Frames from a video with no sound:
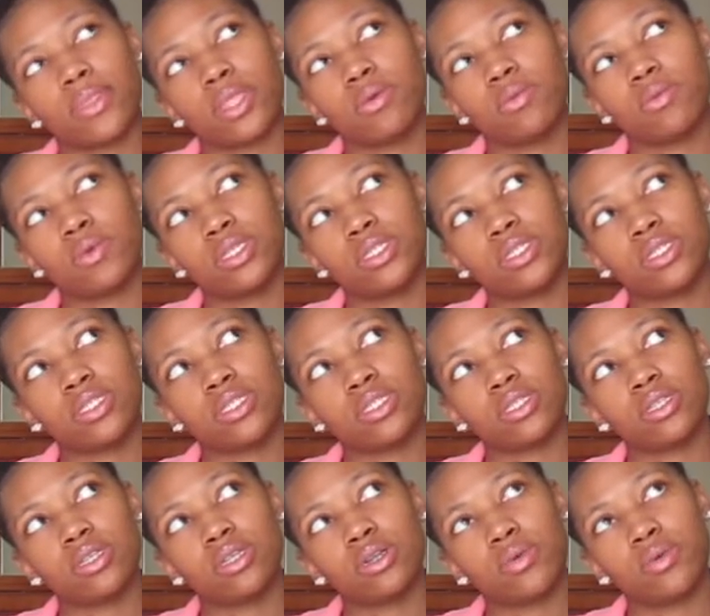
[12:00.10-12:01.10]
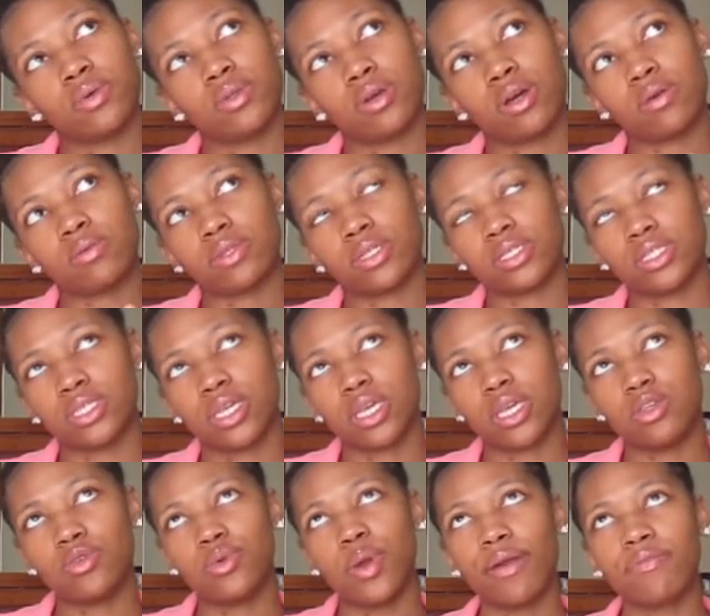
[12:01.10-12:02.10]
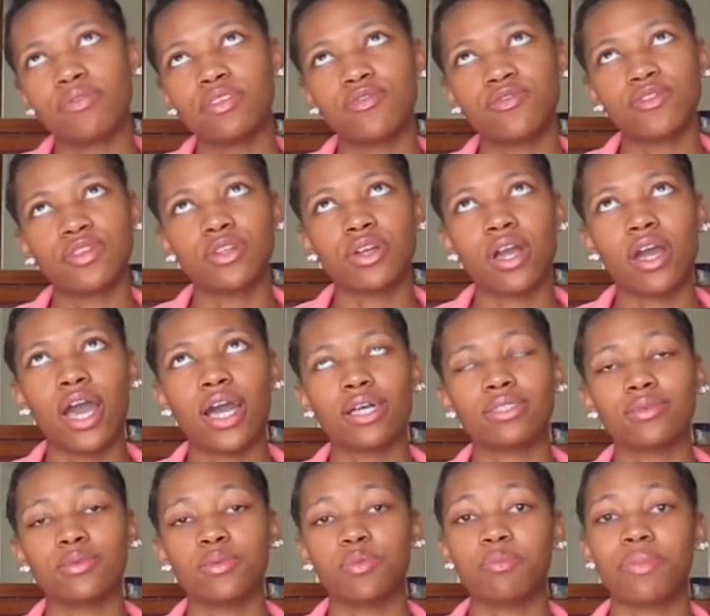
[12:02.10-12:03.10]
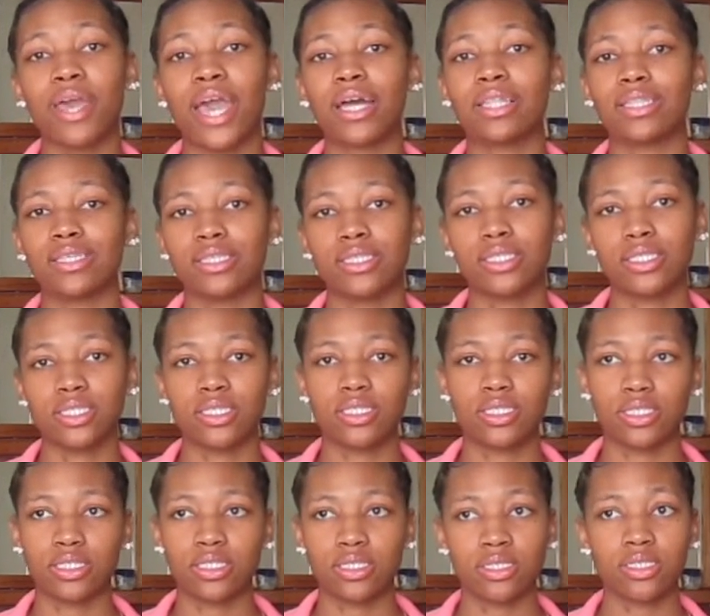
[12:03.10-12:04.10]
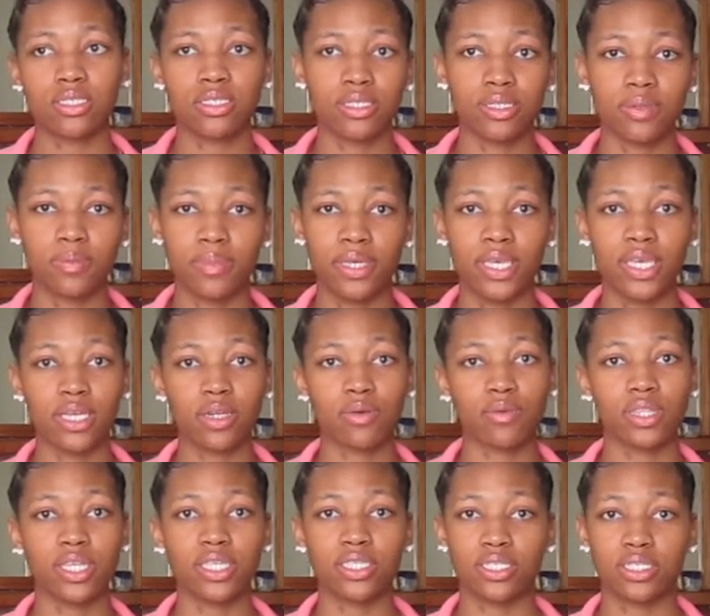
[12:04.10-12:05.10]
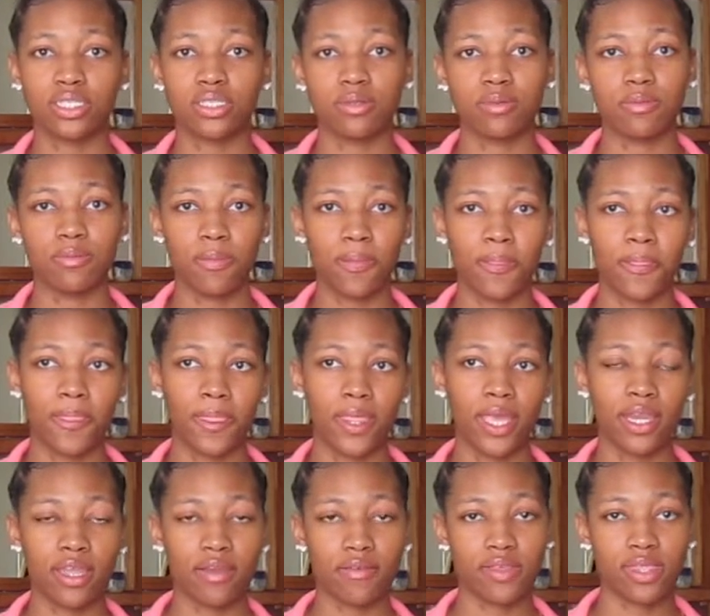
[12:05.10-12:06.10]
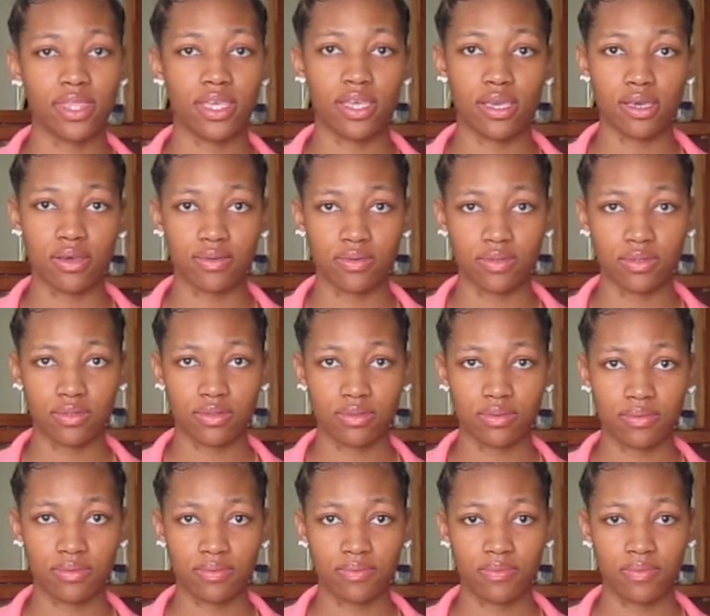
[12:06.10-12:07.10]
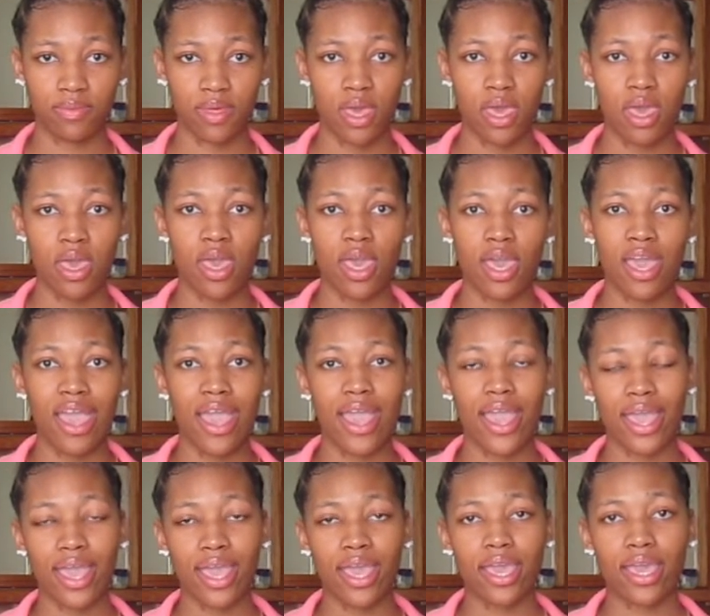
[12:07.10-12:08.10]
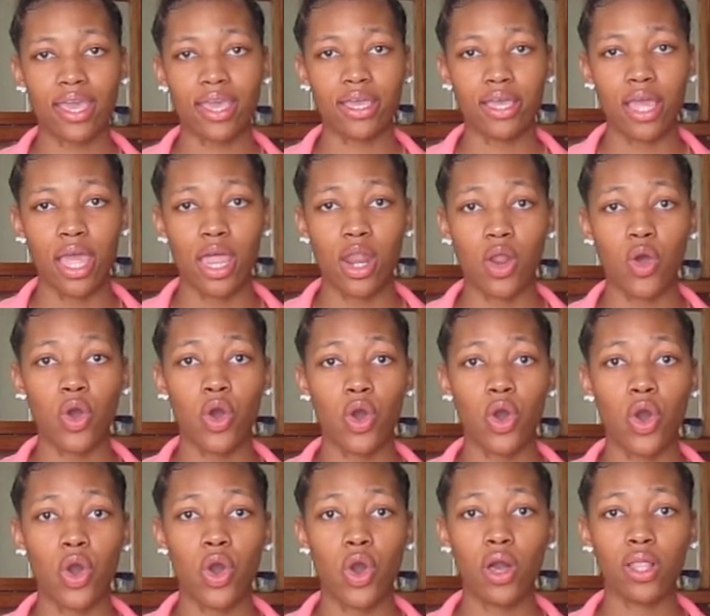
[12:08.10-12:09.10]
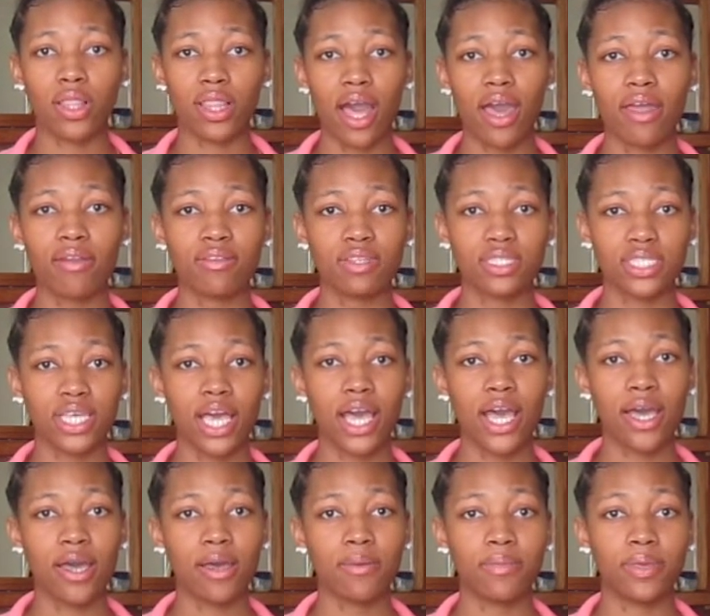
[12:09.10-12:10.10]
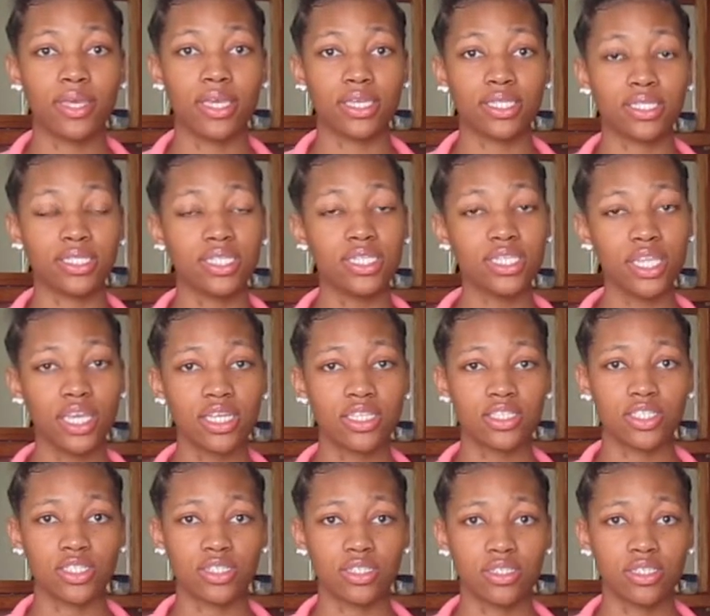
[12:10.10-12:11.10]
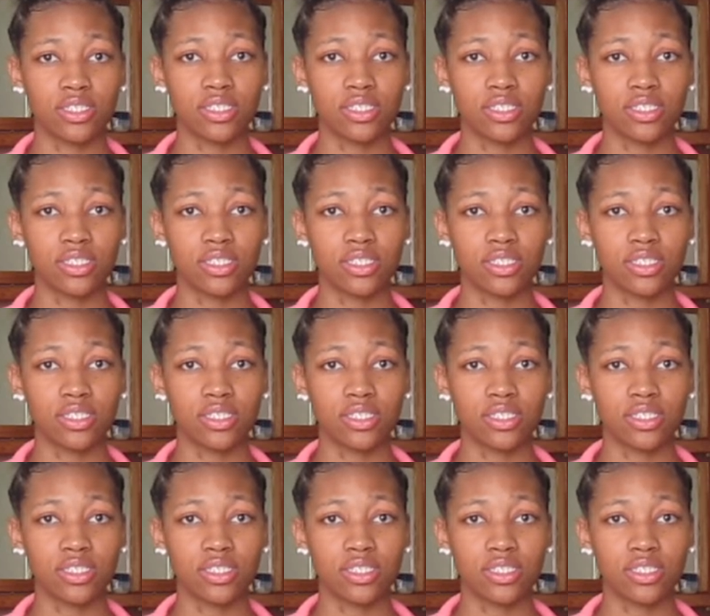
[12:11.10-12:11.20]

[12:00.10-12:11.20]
what do I want to say? You have to figure out how to balance being in a relationship and everything else. And a lot of the time, being a teenager,